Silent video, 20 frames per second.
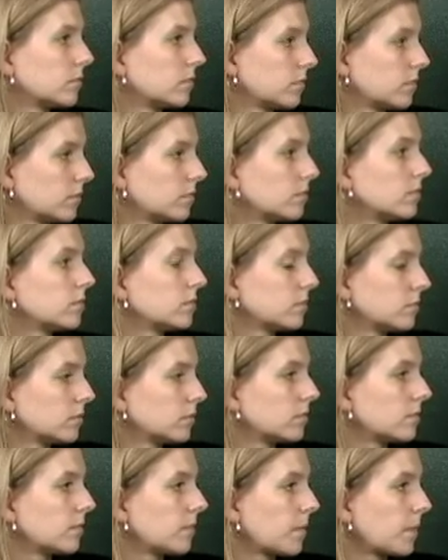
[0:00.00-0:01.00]

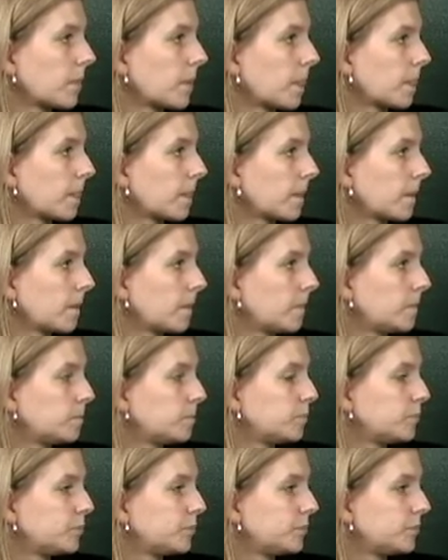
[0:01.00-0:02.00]

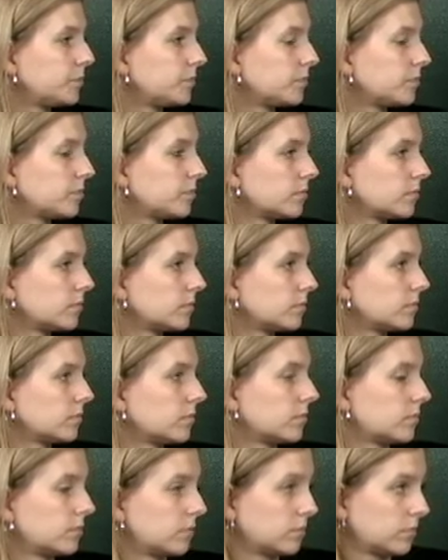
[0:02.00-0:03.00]

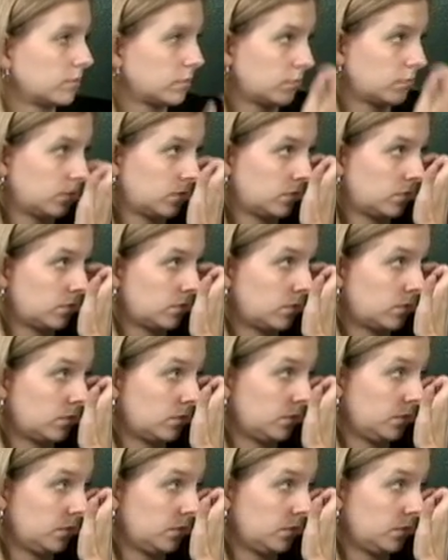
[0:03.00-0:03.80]
(not speaking)